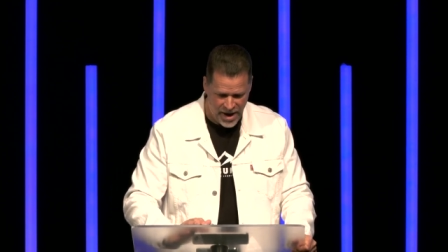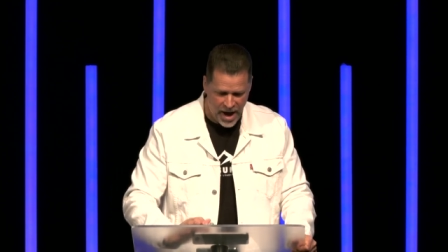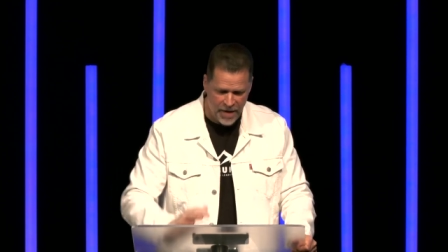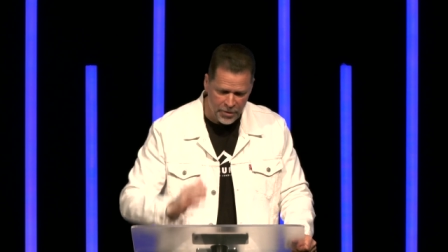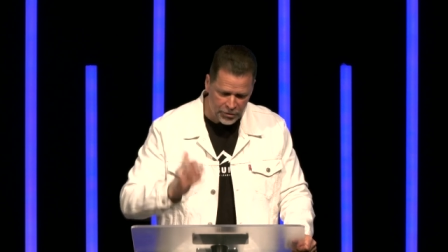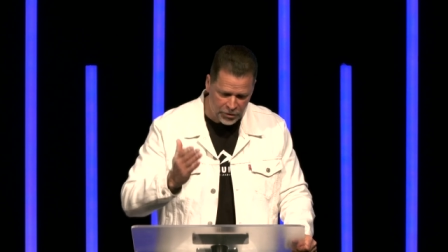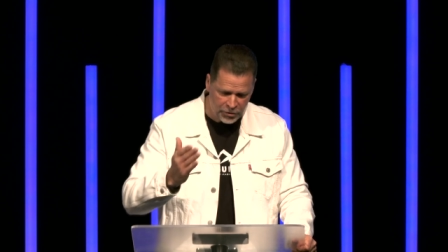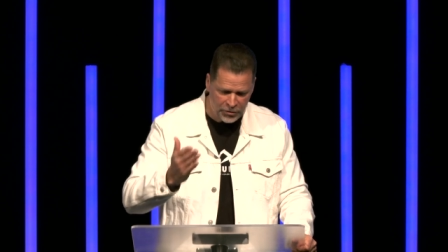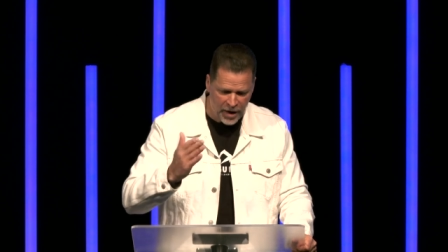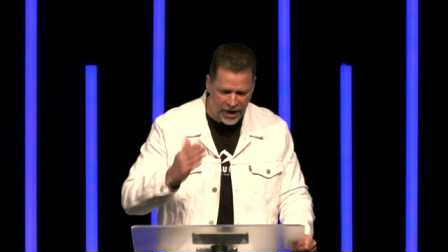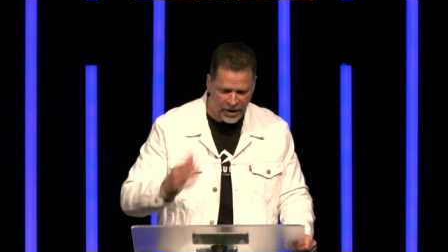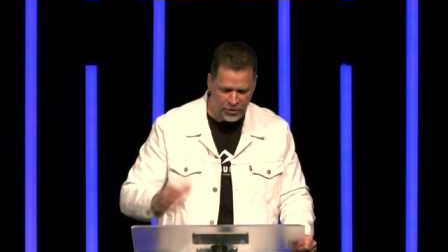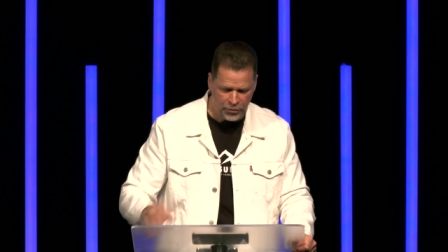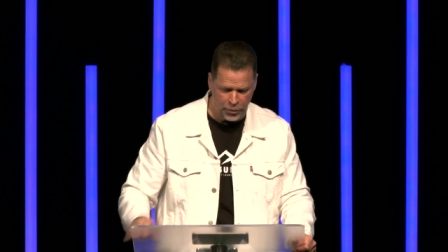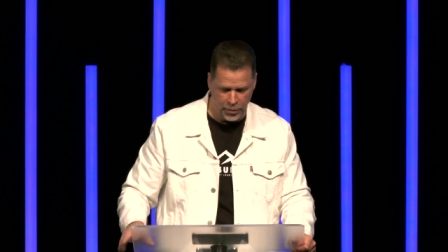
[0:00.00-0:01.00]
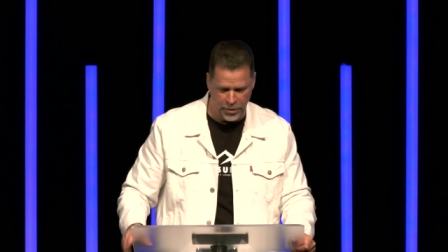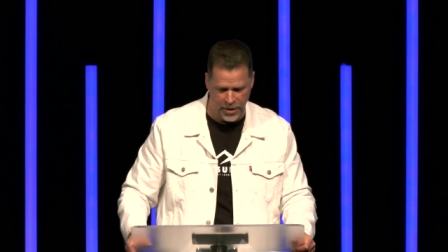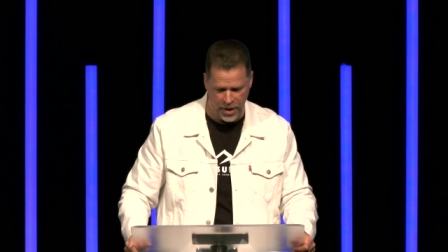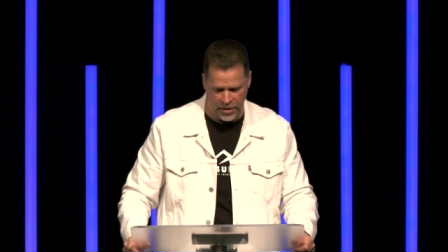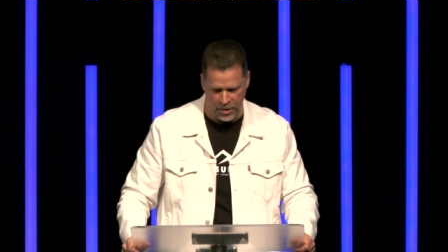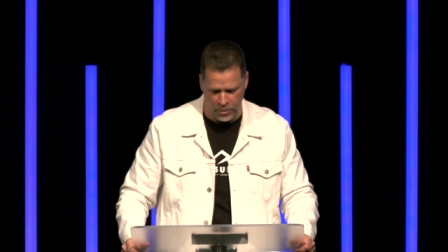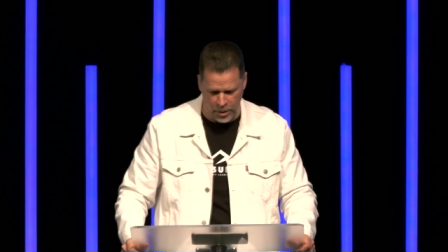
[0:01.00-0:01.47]
And there's a second truth
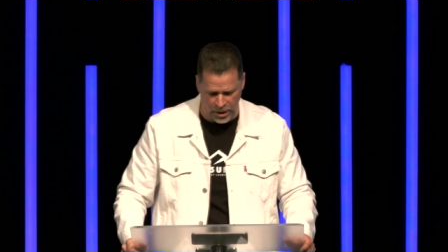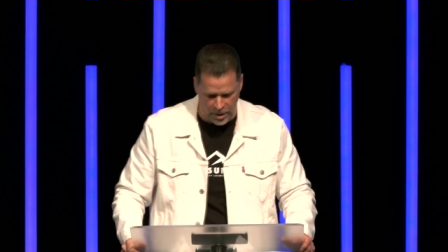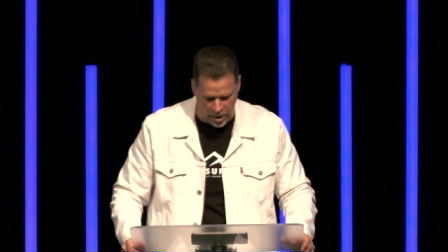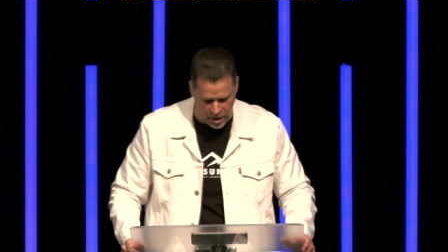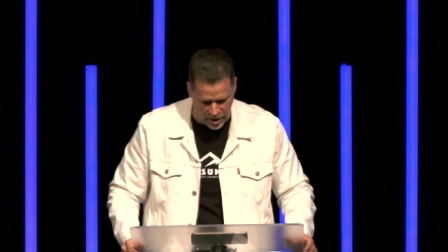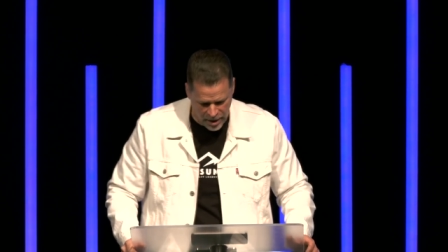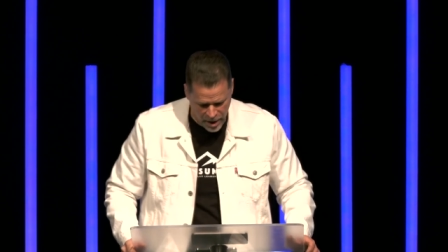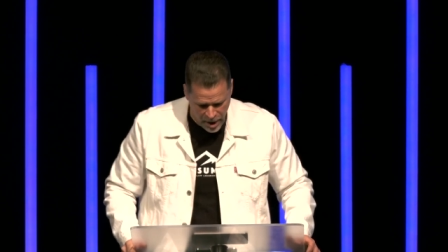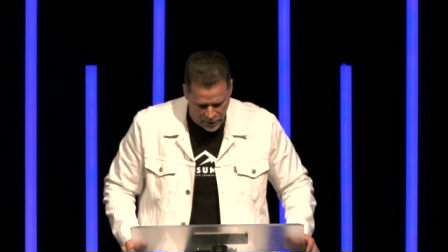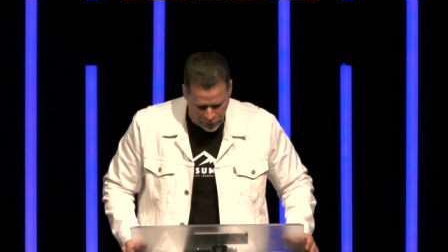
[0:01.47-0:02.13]
here that we learn